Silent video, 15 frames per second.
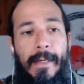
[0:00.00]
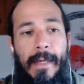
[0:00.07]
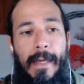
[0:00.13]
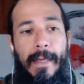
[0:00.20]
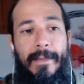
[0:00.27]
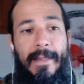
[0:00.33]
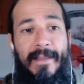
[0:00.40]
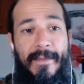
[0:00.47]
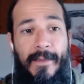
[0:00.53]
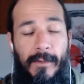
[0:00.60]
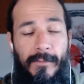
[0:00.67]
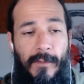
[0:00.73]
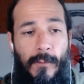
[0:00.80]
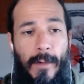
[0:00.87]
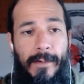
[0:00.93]
And that
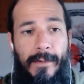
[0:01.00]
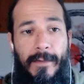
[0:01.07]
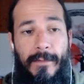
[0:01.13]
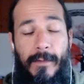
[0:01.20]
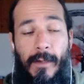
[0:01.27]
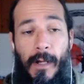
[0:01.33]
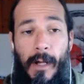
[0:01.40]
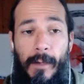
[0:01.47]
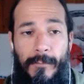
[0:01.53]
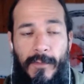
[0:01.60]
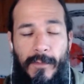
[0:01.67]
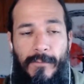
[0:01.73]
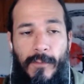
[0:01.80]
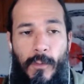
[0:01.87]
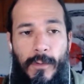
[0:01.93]
self-awareness comes,
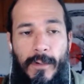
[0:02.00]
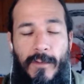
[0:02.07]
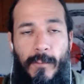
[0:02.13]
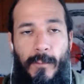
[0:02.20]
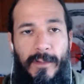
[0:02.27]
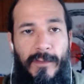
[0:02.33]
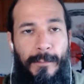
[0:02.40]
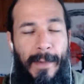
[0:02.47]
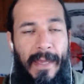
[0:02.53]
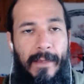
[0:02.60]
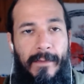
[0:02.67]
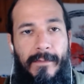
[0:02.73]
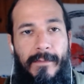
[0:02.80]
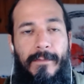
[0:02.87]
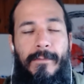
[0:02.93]
of course, with
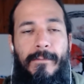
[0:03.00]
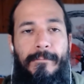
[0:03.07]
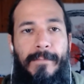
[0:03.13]
space,